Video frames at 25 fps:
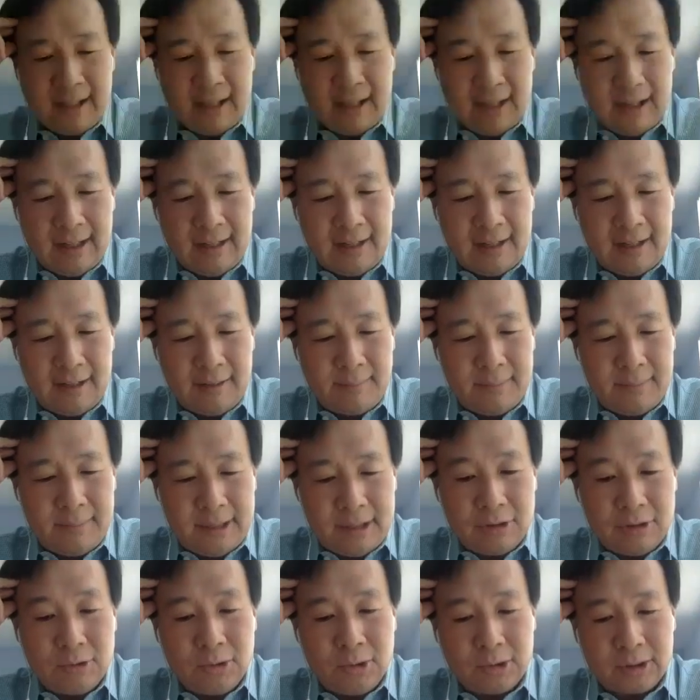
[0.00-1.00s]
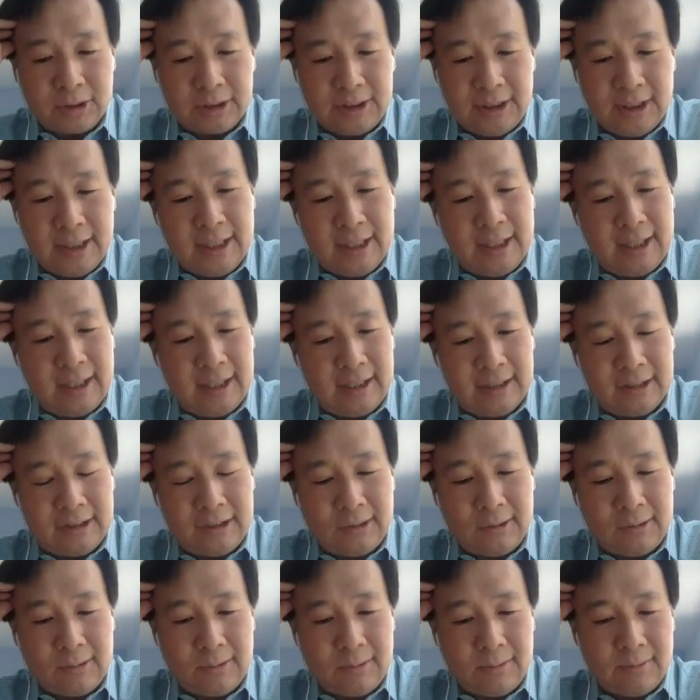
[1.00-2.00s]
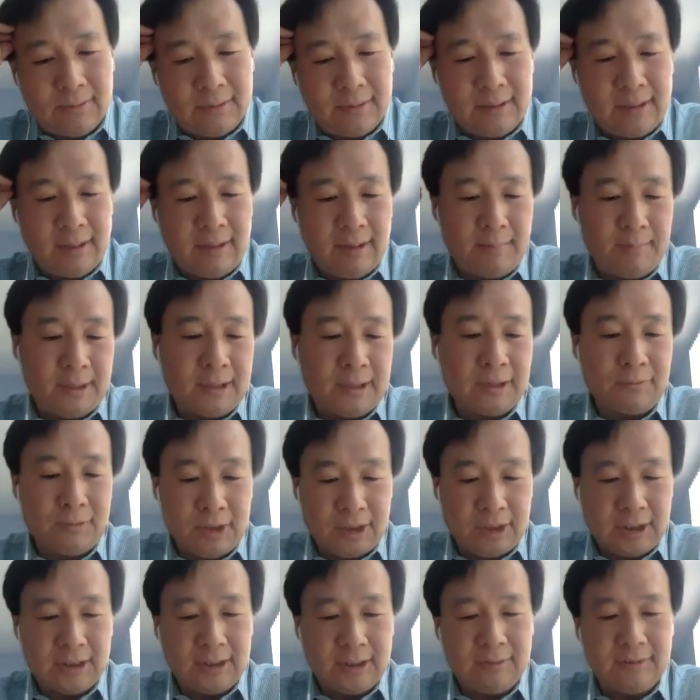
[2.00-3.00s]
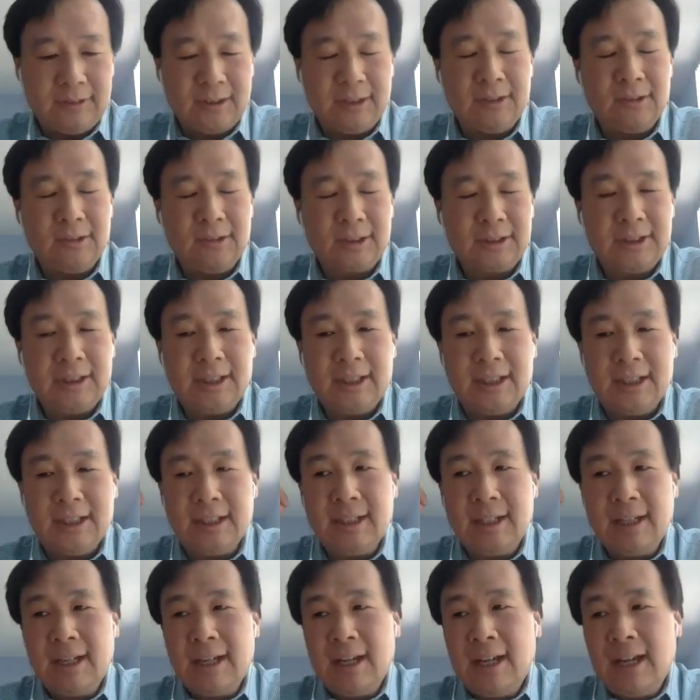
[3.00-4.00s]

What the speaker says: in New York City. And so, because Regis lived in New York City,